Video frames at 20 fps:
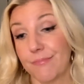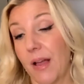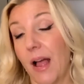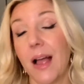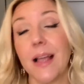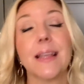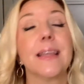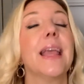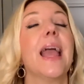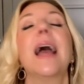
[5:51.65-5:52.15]

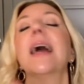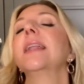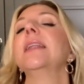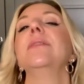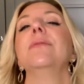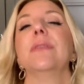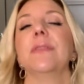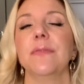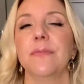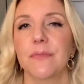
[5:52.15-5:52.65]
I can't
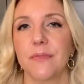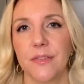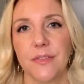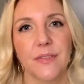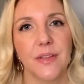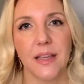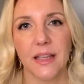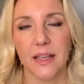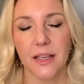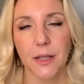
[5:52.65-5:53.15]
even
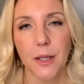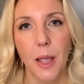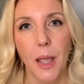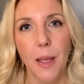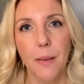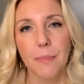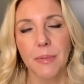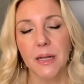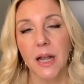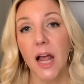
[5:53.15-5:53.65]
think.
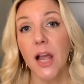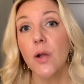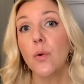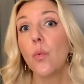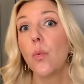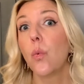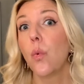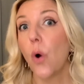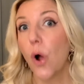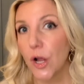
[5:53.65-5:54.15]
But I
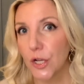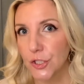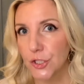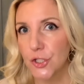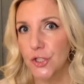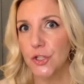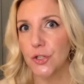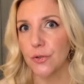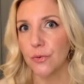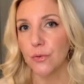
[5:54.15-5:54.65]

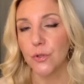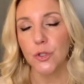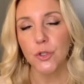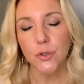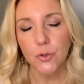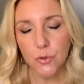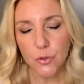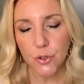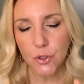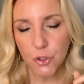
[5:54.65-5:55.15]
want you.
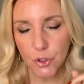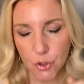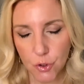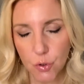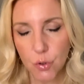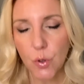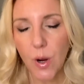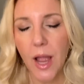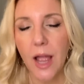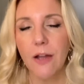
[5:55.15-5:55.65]
You
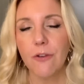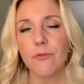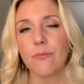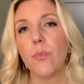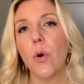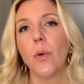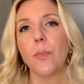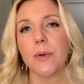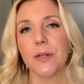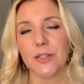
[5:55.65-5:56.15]
do have
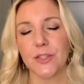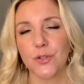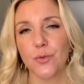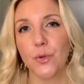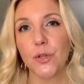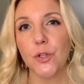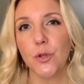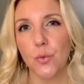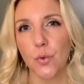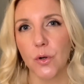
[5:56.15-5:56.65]
moments
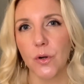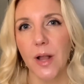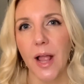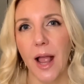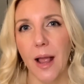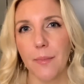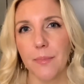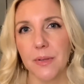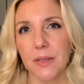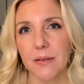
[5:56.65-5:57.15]
when you were
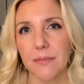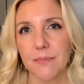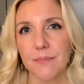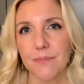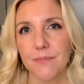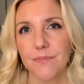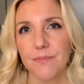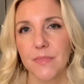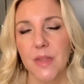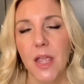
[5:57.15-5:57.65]
happy.
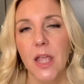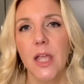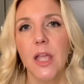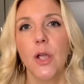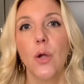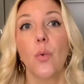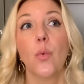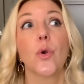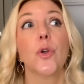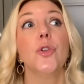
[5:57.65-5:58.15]

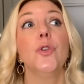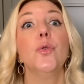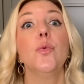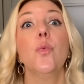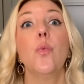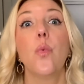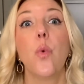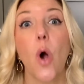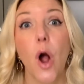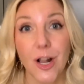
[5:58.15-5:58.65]
Were you
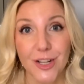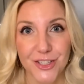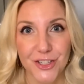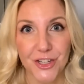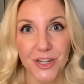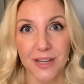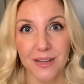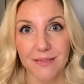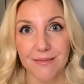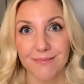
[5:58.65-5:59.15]

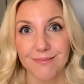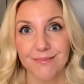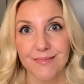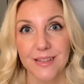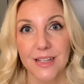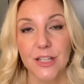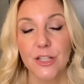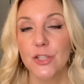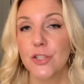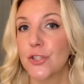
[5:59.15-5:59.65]
watching
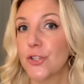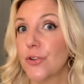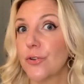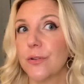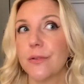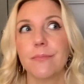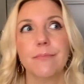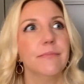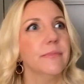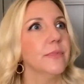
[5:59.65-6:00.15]

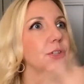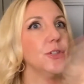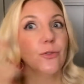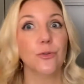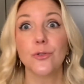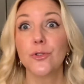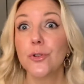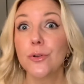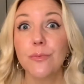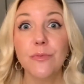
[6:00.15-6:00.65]
certain
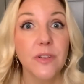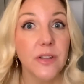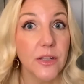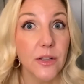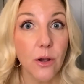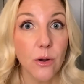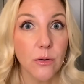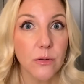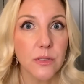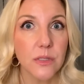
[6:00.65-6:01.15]
YouTube
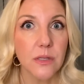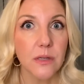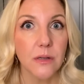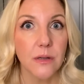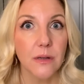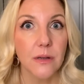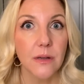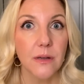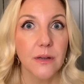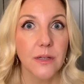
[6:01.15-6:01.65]
videos,
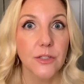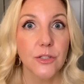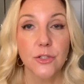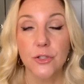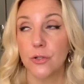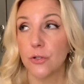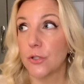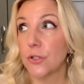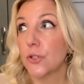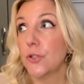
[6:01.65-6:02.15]

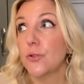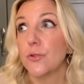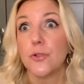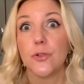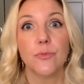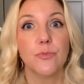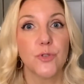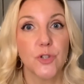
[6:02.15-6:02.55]
certain YouTube